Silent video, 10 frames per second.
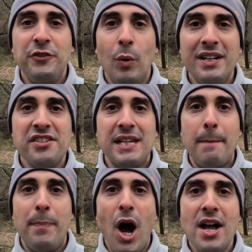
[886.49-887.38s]
If you want to
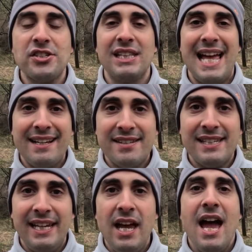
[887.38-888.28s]
see Boss
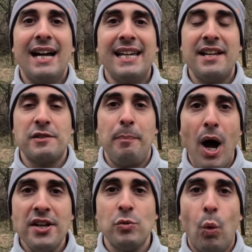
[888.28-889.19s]
Legacy against
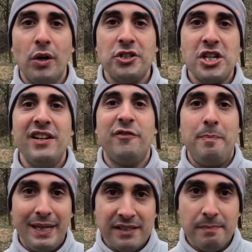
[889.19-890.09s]
Boss
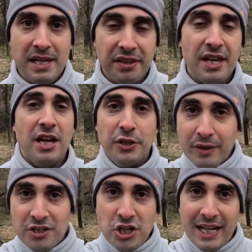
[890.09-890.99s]
Warchief Bismuth,
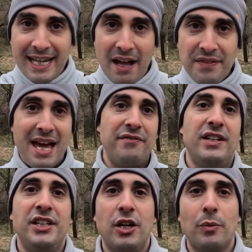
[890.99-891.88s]
you can check out that
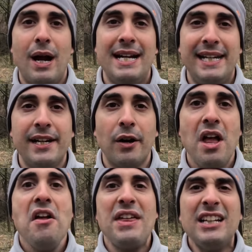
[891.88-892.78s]
video right here.
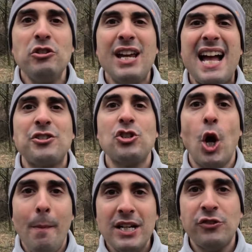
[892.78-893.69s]
Thank you guys
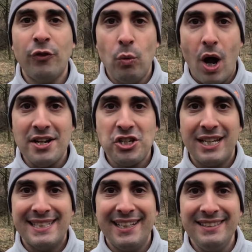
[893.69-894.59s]
so much for
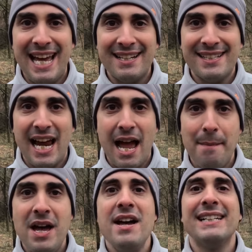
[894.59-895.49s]
watching. Till next
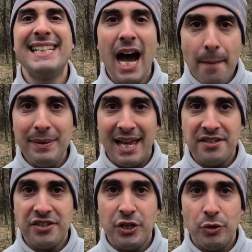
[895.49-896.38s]
time, God
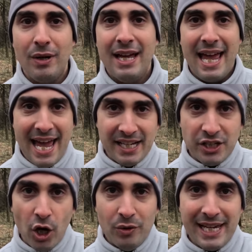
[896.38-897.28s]
bless you, and
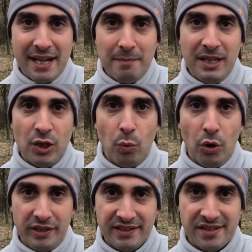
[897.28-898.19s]
go get them in the
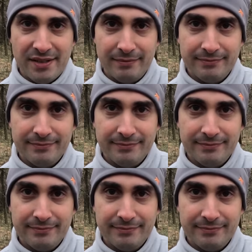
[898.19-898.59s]
woods.